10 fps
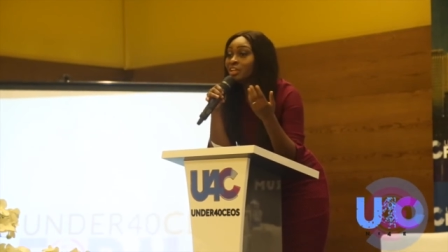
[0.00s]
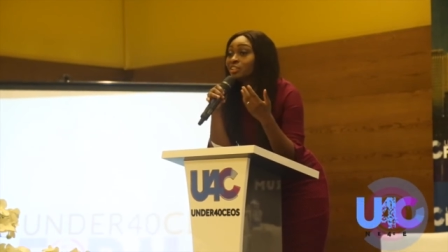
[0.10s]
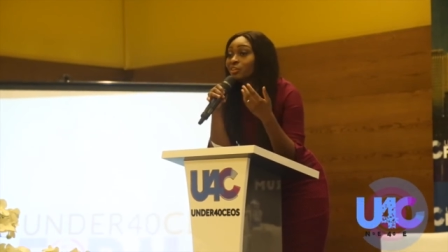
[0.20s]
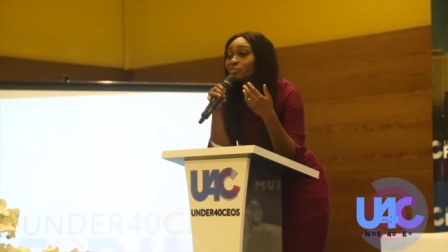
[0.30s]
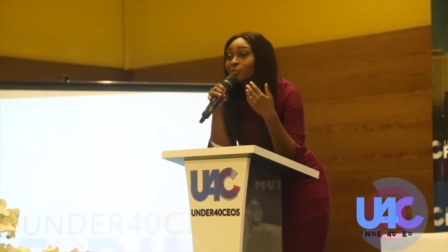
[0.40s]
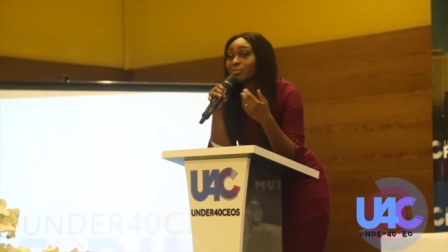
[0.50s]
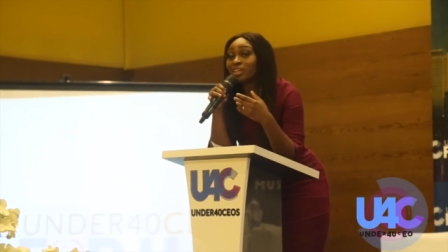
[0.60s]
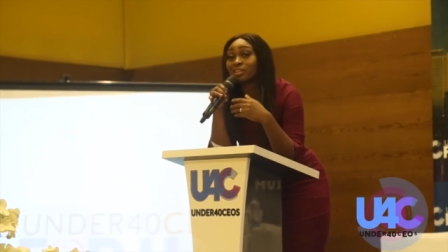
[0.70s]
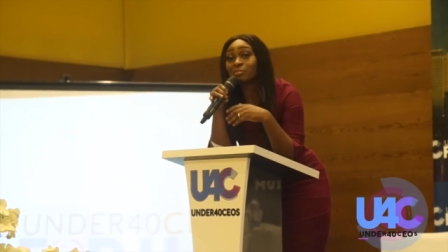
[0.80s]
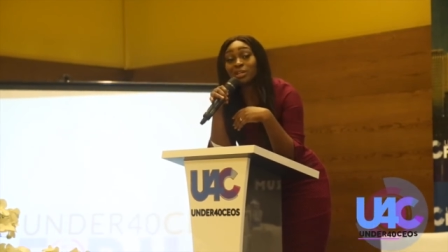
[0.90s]
So for
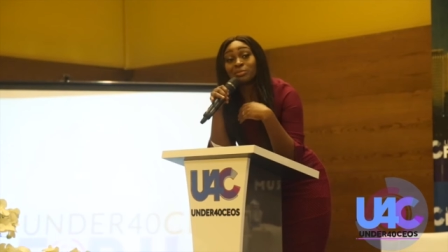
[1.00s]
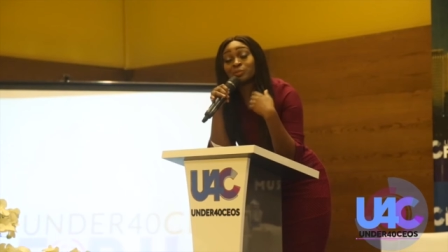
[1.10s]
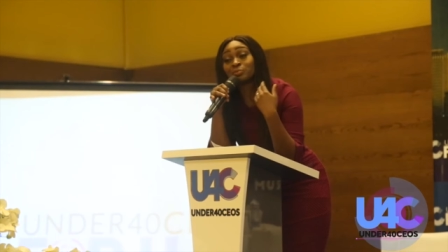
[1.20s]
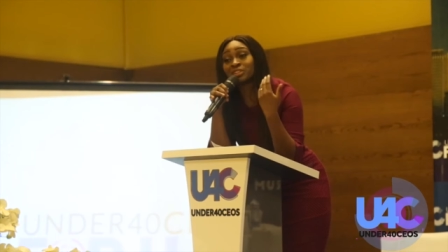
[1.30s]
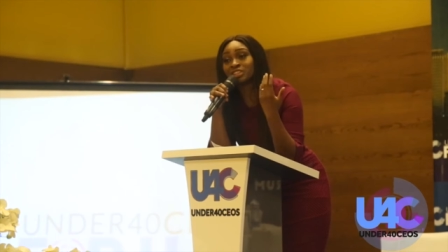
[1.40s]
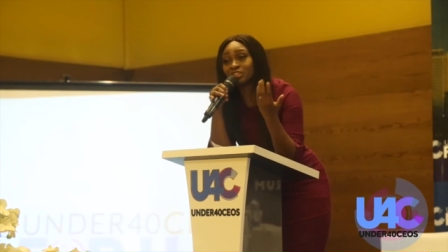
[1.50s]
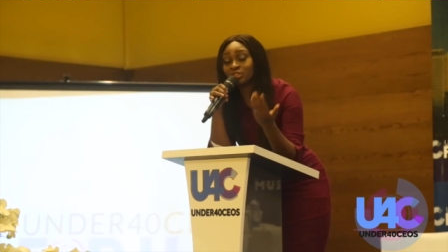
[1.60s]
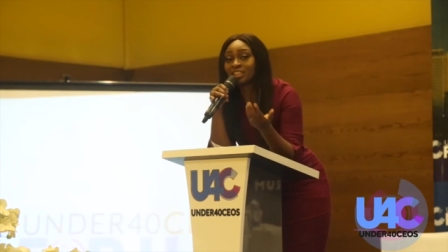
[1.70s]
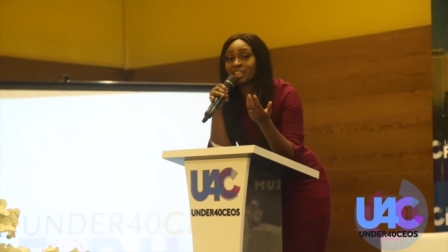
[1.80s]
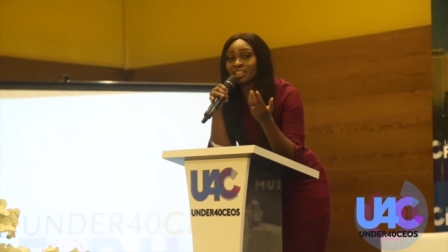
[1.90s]
me, the body was pretty
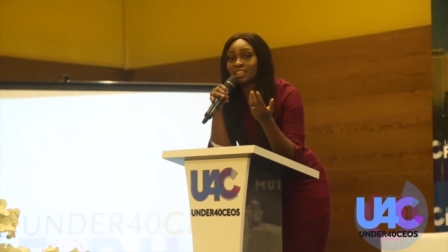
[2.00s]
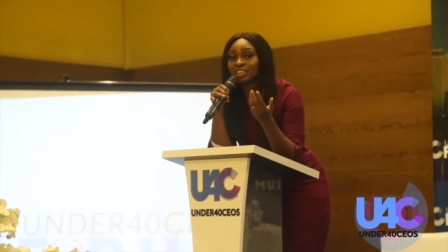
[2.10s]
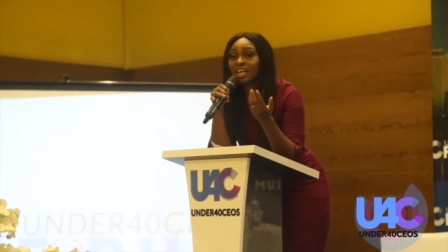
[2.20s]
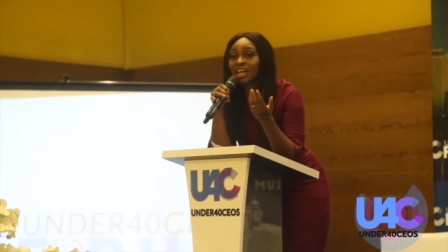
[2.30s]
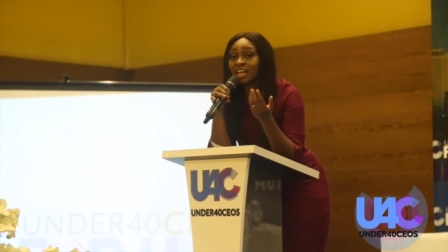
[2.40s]
useless.